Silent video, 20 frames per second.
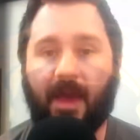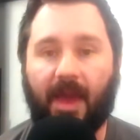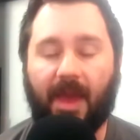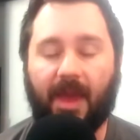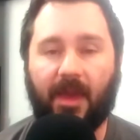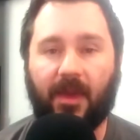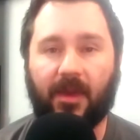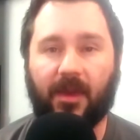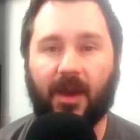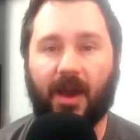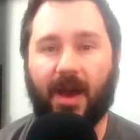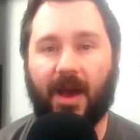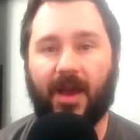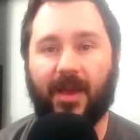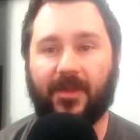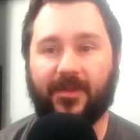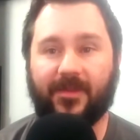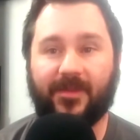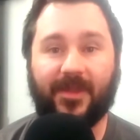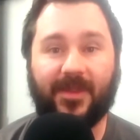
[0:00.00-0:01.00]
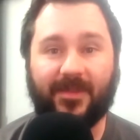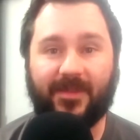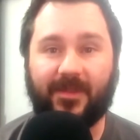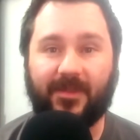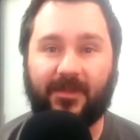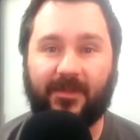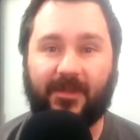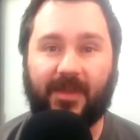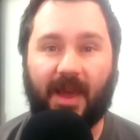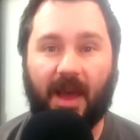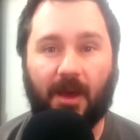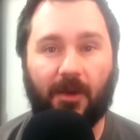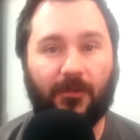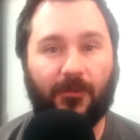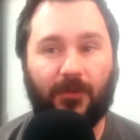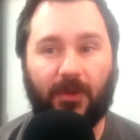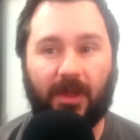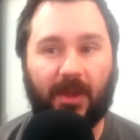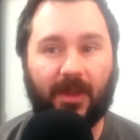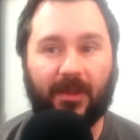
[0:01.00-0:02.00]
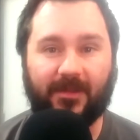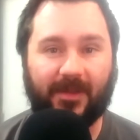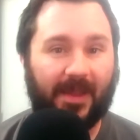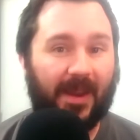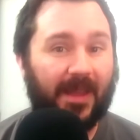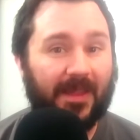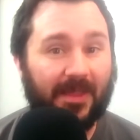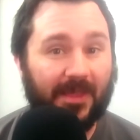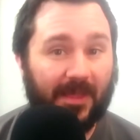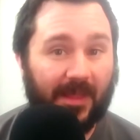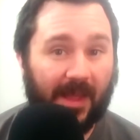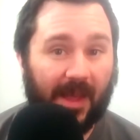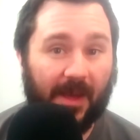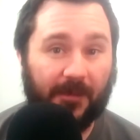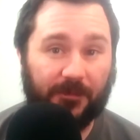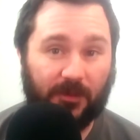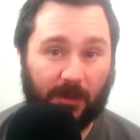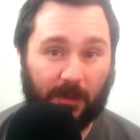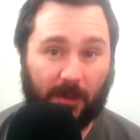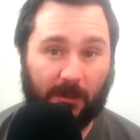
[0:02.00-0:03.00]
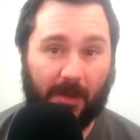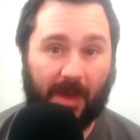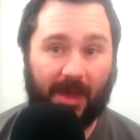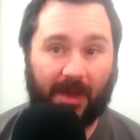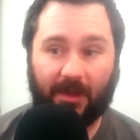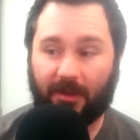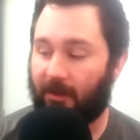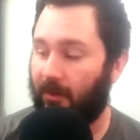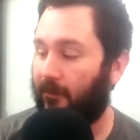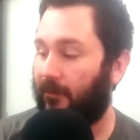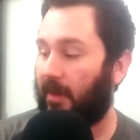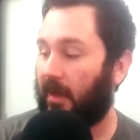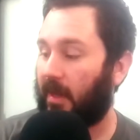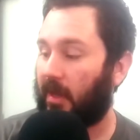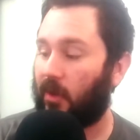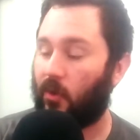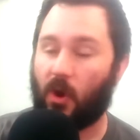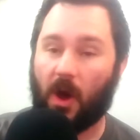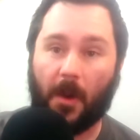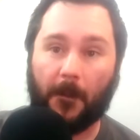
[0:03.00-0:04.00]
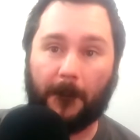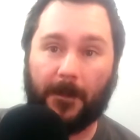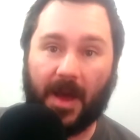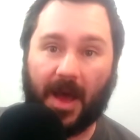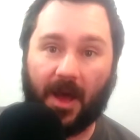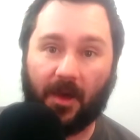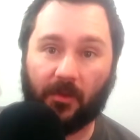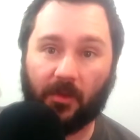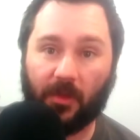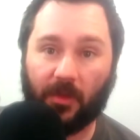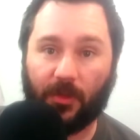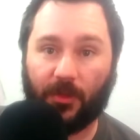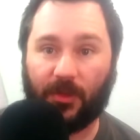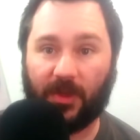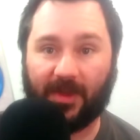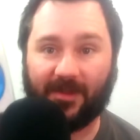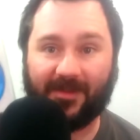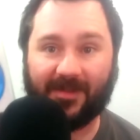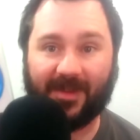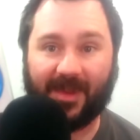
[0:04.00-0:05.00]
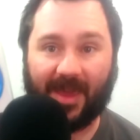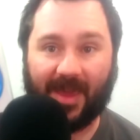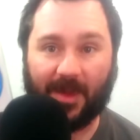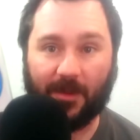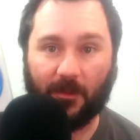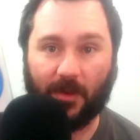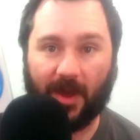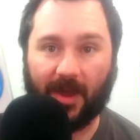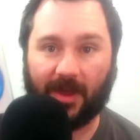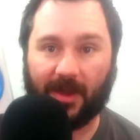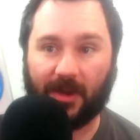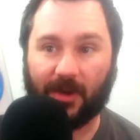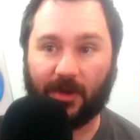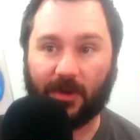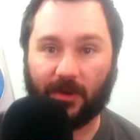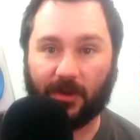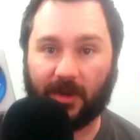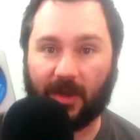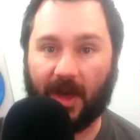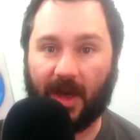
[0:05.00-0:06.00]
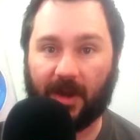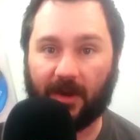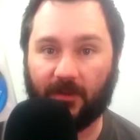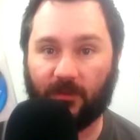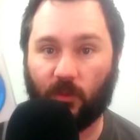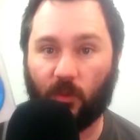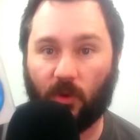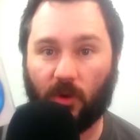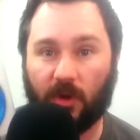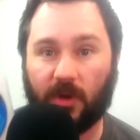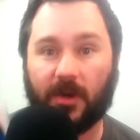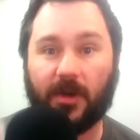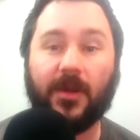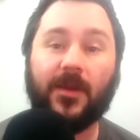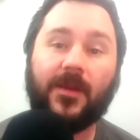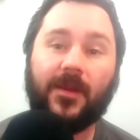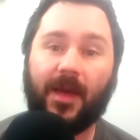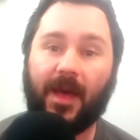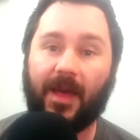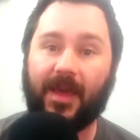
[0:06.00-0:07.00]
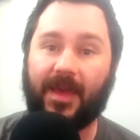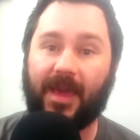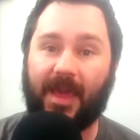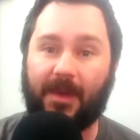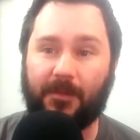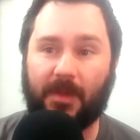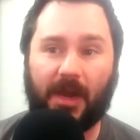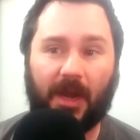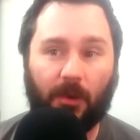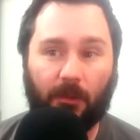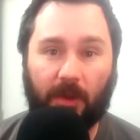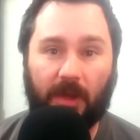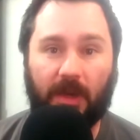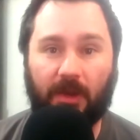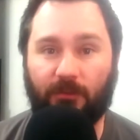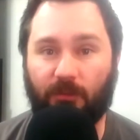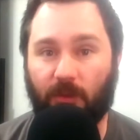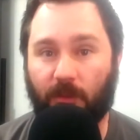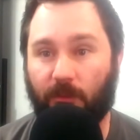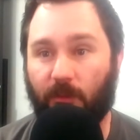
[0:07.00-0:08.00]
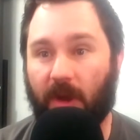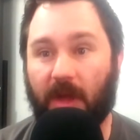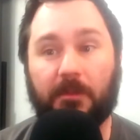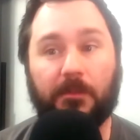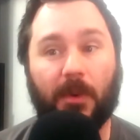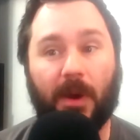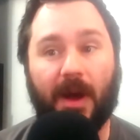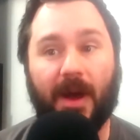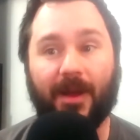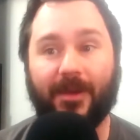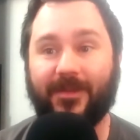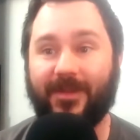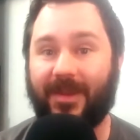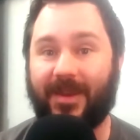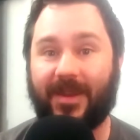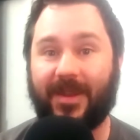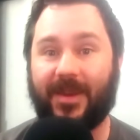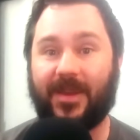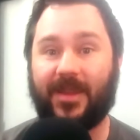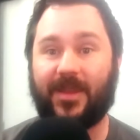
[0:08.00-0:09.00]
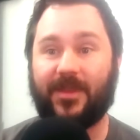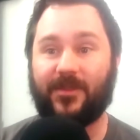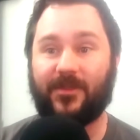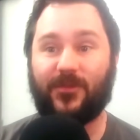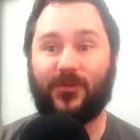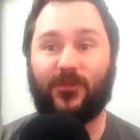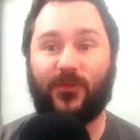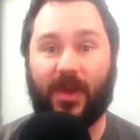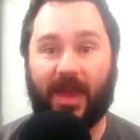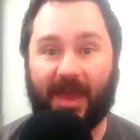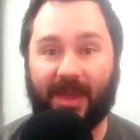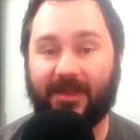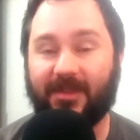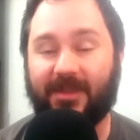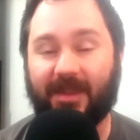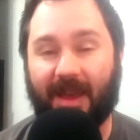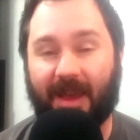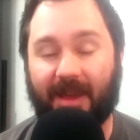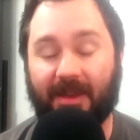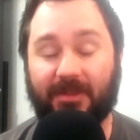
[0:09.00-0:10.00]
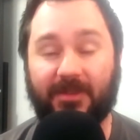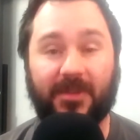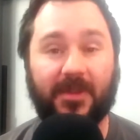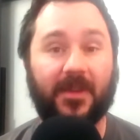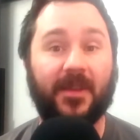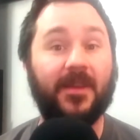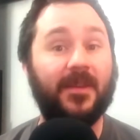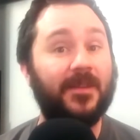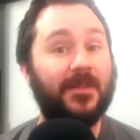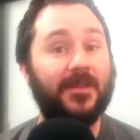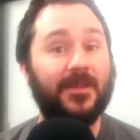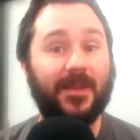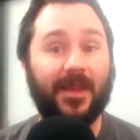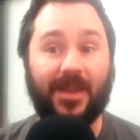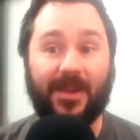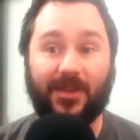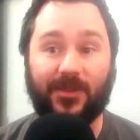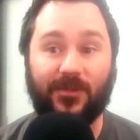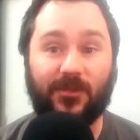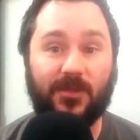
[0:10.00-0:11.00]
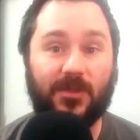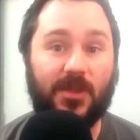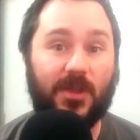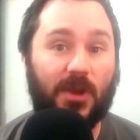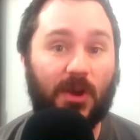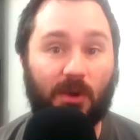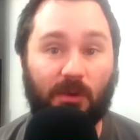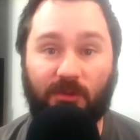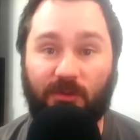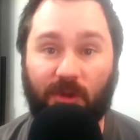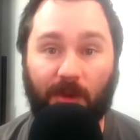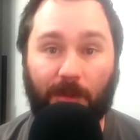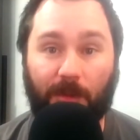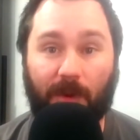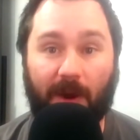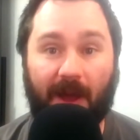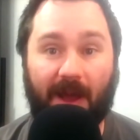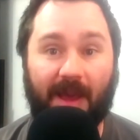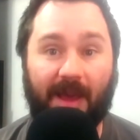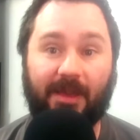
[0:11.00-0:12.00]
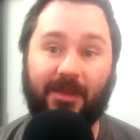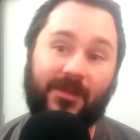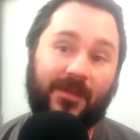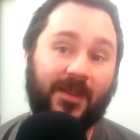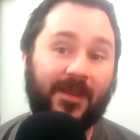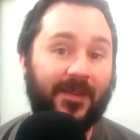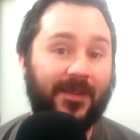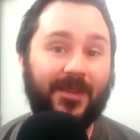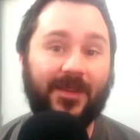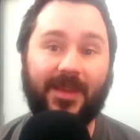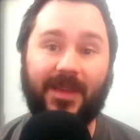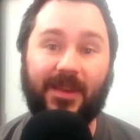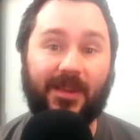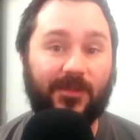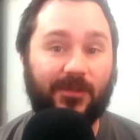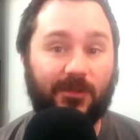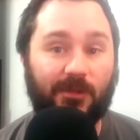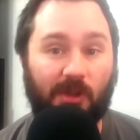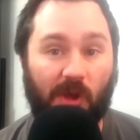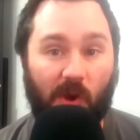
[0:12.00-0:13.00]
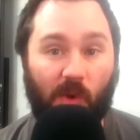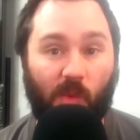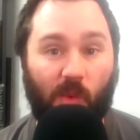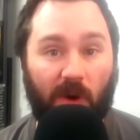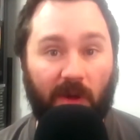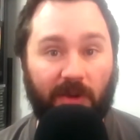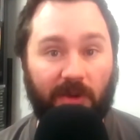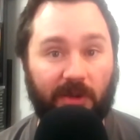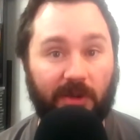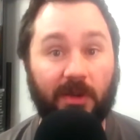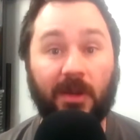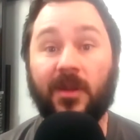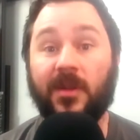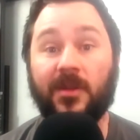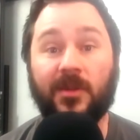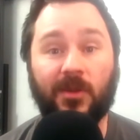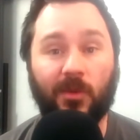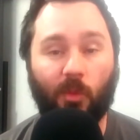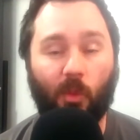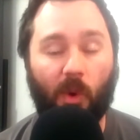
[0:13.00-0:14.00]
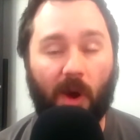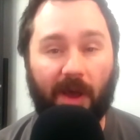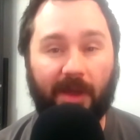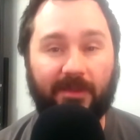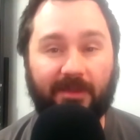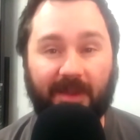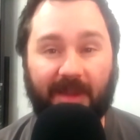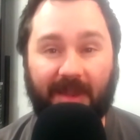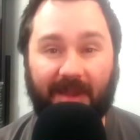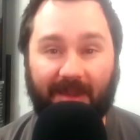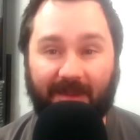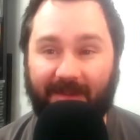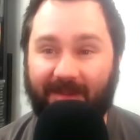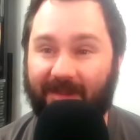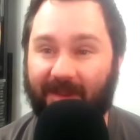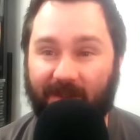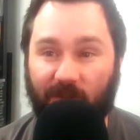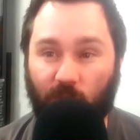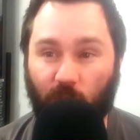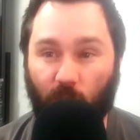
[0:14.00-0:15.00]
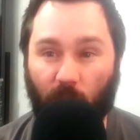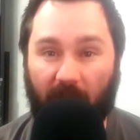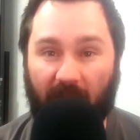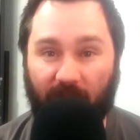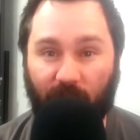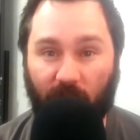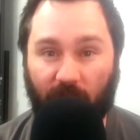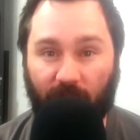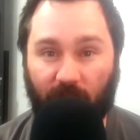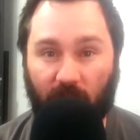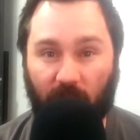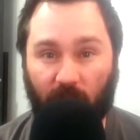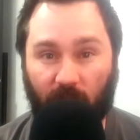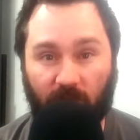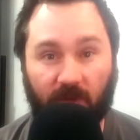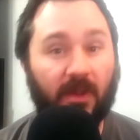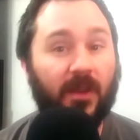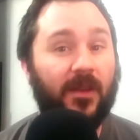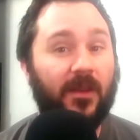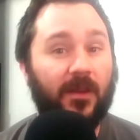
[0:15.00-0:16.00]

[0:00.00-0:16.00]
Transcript: Hey guys, this is Down Phoenix, and I'd love to be making a video about this game right here, God of War, a game that I rented from Redbox, and it is fantastic. It is no surprise, it is no wonder why it's getting such rave reviews.